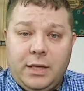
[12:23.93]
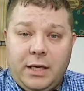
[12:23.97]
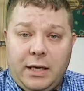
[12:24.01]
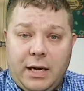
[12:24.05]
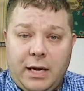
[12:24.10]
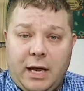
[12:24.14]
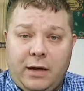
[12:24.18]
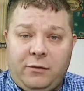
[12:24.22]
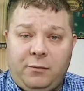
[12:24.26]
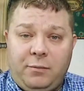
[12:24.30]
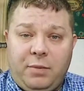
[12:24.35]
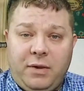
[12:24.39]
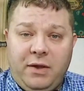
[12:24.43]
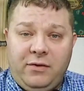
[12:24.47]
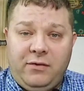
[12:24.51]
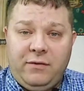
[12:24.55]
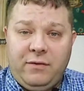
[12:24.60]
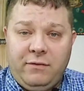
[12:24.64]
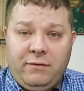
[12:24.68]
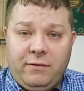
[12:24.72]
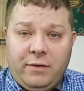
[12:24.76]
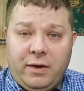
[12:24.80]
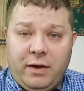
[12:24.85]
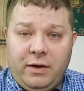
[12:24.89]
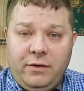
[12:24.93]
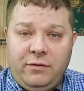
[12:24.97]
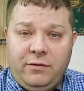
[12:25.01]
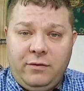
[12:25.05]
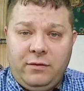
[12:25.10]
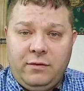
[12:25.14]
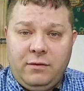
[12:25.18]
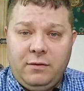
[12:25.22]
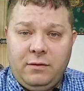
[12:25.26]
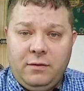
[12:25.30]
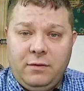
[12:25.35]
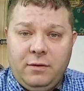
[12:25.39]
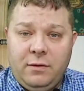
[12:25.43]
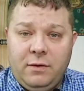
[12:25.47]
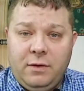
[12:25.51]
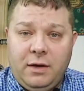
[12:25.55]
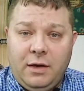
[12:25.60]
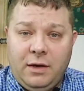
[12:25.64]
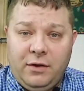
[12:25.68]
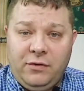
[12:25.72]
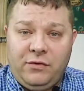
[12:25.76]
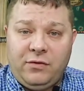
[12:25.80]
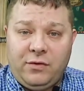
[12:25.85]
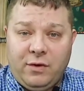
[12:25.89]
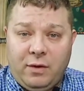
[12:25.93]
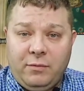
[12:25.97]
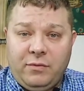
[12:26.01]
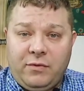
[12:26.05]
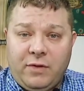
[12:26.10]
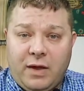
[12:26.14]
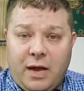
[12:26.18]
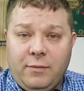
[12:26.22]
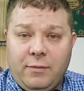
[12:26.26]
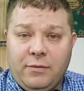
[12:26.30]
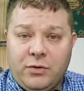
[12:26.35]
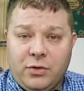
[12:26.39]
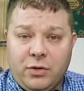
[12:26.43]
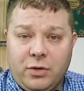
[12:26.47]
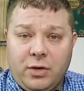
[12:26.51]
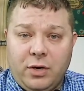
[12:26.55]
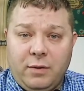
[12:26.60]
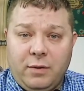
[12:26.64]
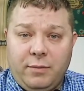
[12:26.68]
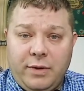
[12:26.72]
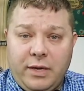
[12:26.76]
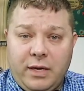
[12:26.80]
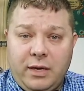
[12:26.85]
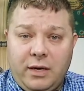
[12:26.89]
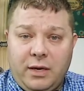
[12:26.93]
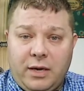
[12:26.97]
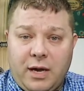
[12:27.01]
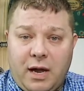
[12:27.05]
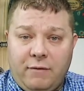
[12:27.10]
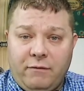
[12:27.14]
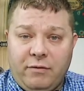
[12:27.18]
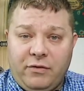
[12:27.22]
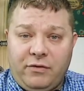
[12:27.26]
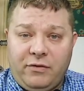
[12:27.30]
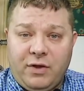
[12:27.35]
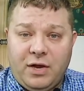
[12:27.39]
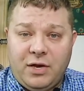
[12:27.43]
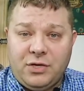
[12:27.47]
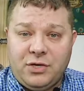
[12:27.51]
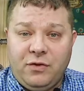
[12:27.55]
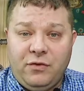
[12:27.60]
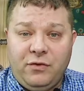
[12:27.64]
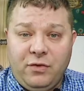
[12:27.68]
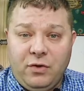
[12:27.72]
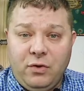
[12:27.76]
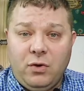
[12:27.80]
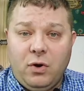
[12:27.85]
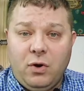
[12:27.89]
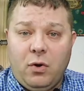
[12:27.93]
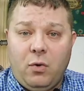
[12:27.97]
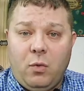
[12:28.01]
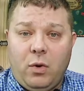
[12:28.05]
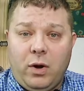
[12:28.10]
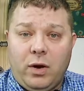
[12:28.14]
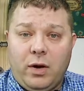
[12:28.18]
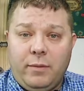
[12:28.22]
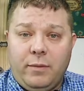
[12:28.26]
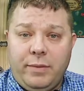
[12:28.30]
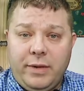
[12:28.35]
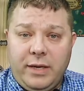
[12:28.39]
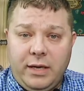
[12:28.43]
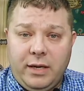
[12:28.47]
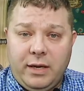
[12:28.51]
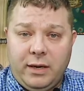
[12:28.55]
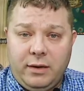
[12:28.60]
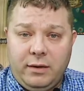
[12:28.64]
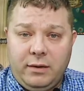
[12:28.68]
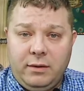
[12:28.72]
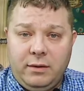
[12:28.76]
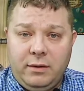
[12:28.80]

Next piece of advice is, sometimes you're going to be in conversations you don't want to be in.